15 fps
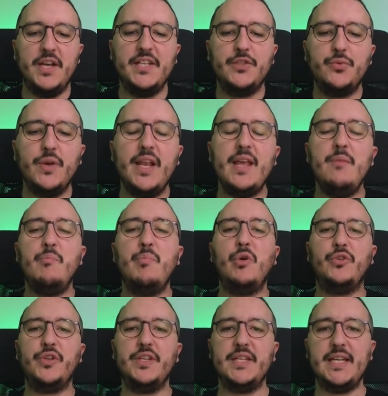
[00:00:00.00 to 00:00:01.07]
It's really
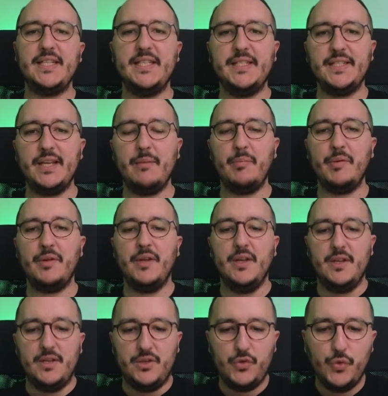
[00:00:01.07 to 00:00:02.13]
important at this step
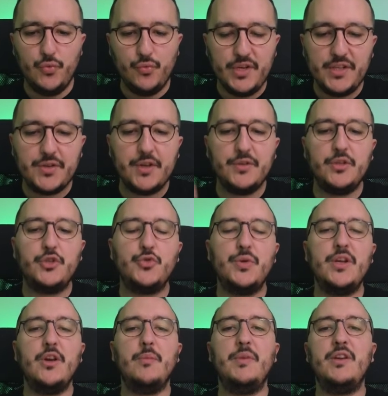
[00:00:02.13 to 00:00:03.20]
to return the
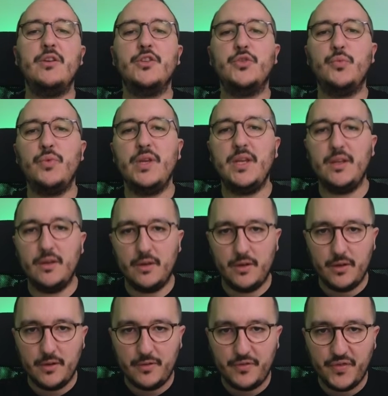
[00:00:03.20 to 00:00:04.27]
trigger because we uh,